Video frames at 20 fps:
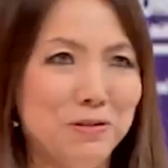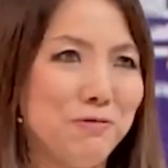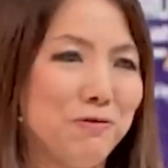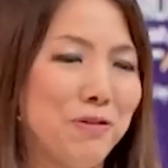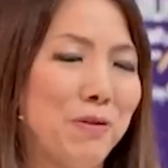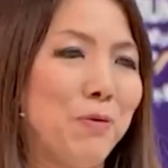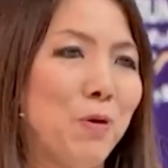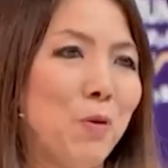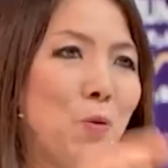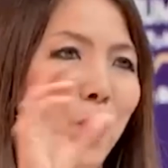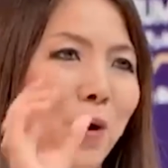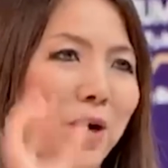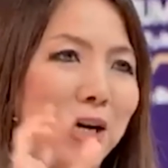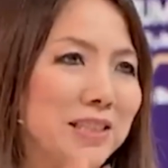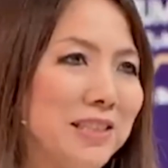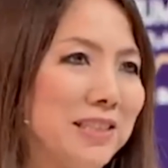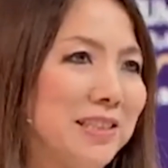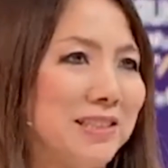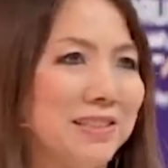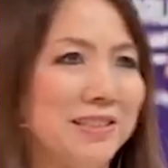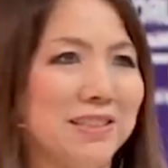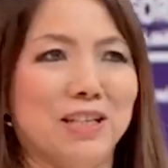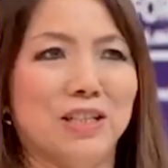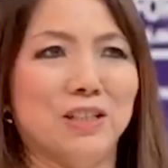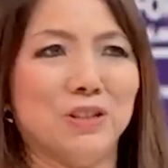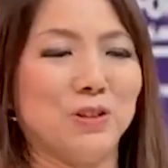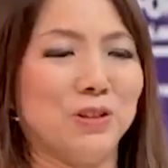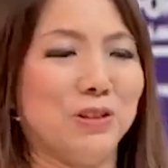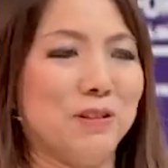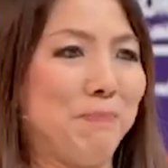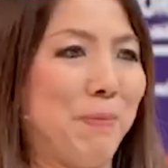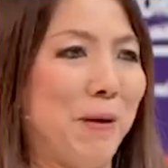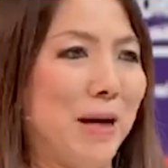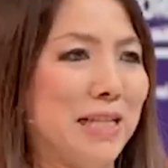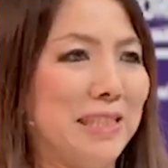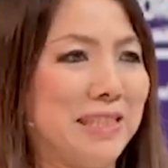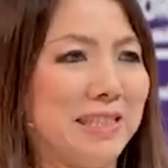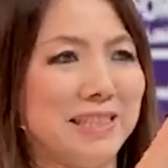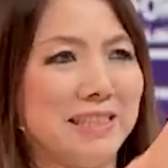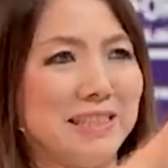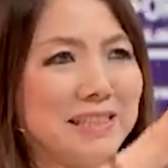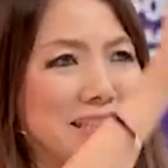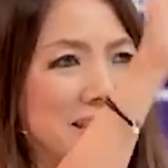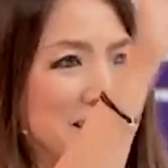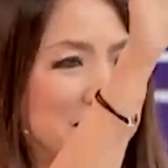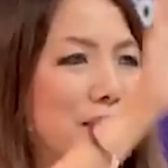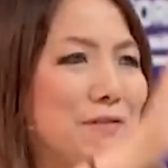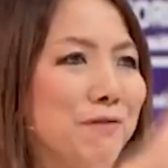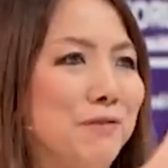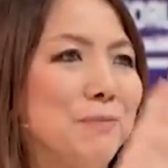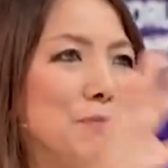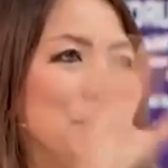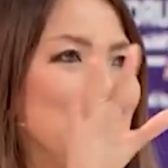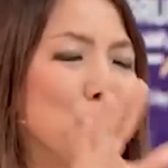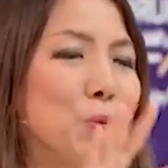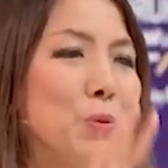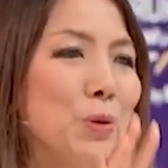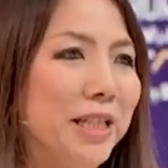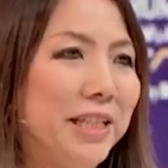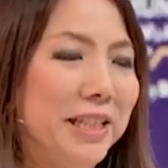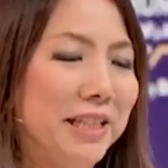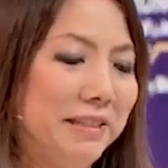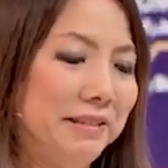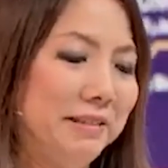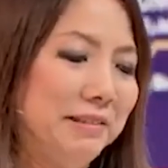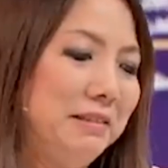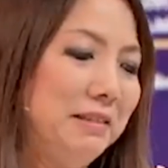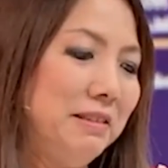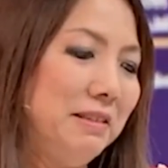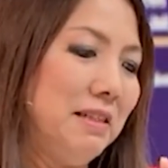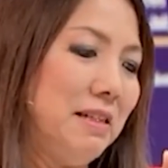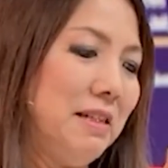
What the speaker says: from the worst to the best and the stuff in between.